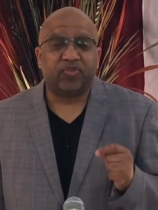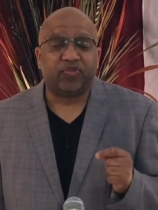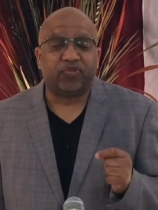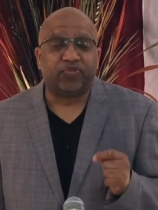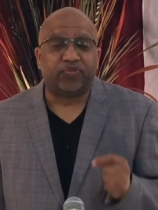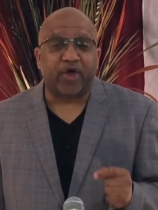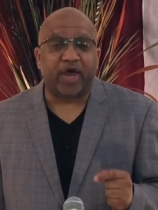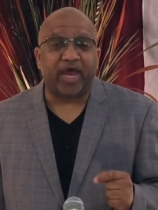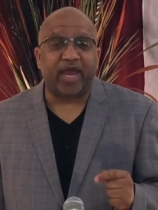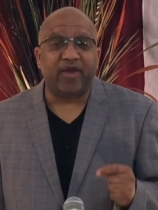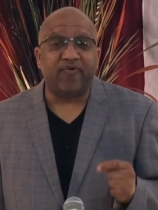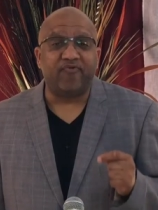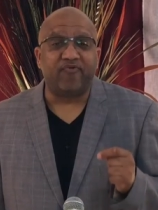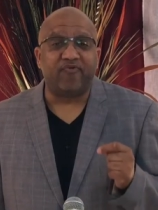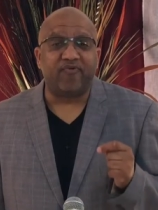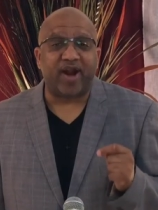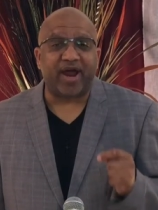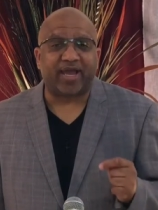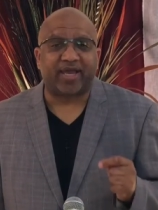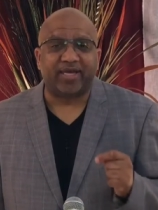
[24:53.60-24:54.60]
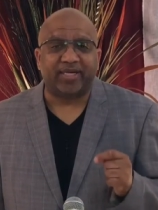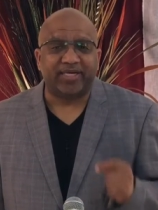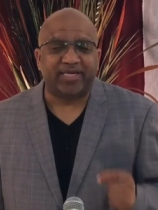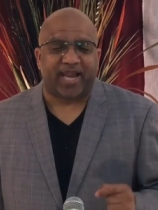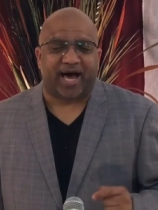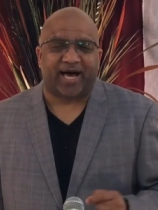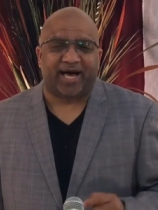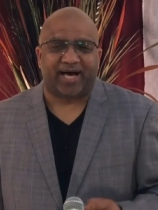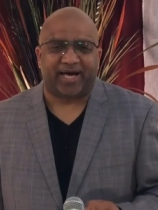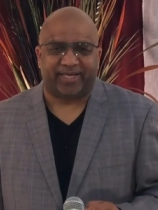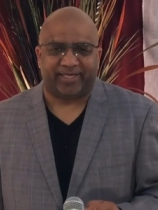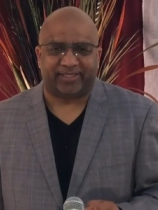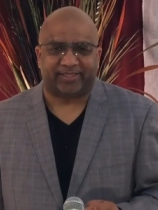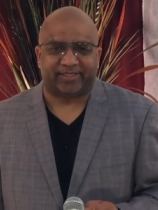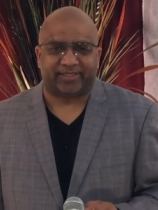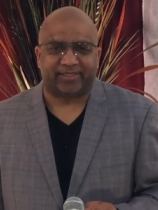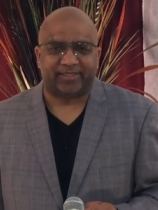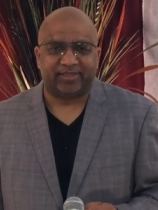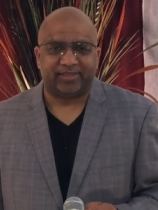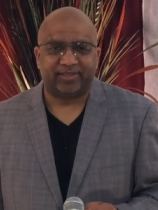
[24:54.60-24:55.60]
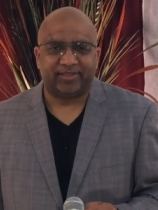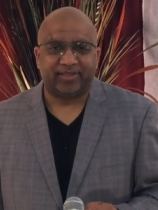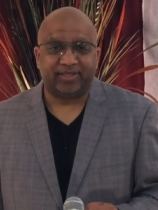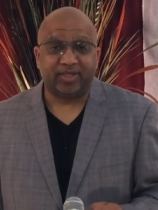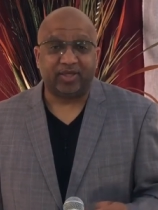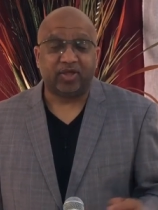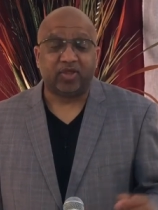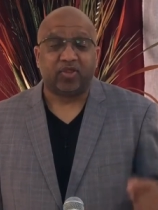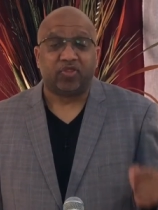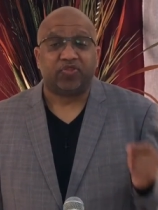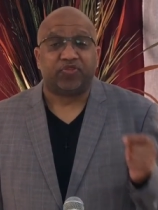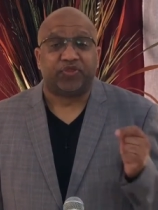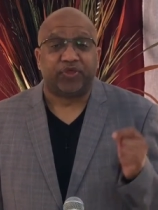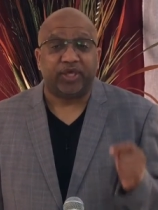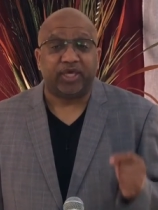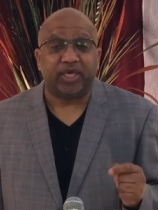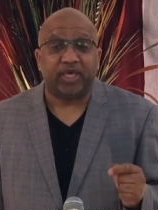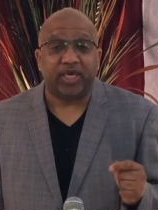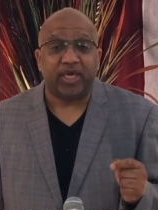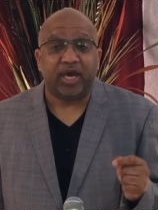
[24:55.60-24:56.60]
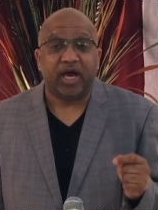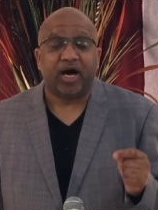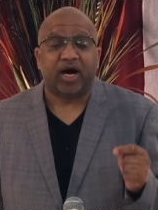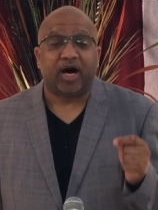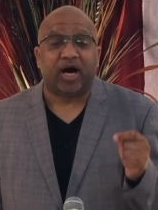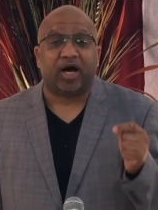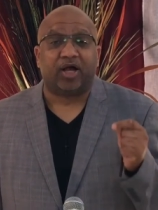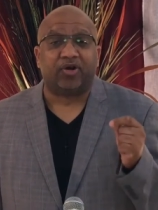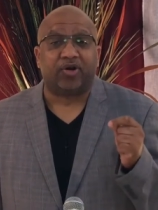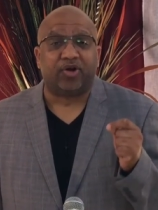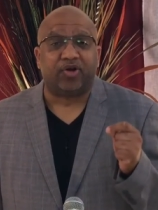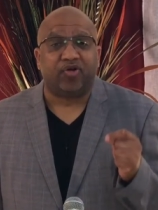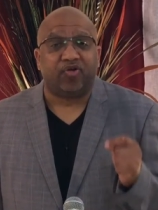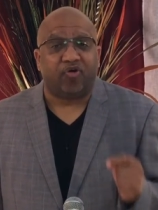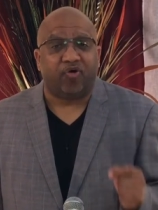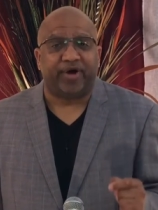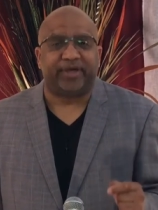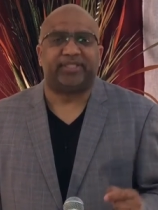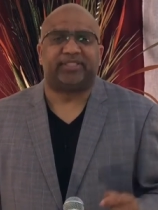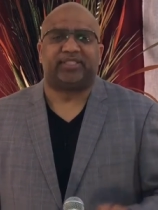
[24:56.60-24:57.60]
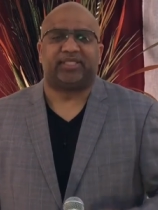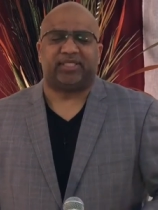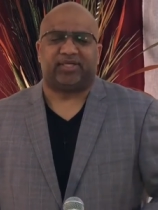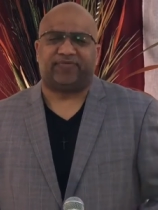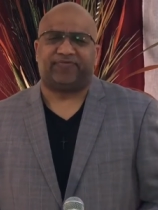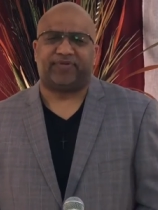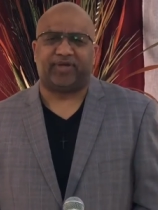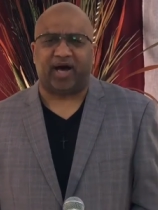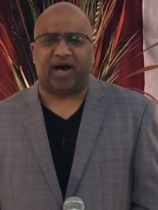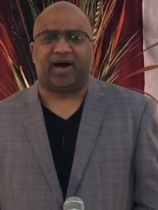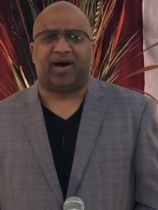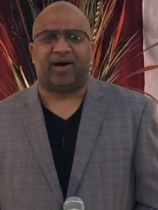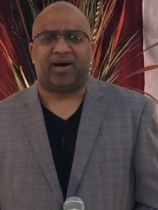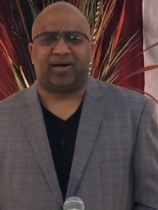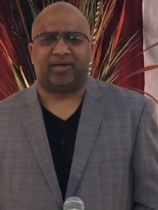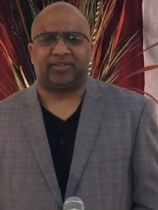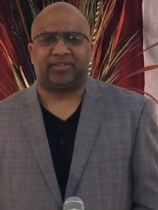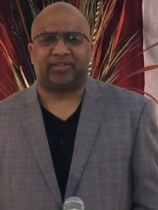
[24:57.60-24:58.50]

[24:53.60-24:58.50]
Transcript: They recognize the anointed of God.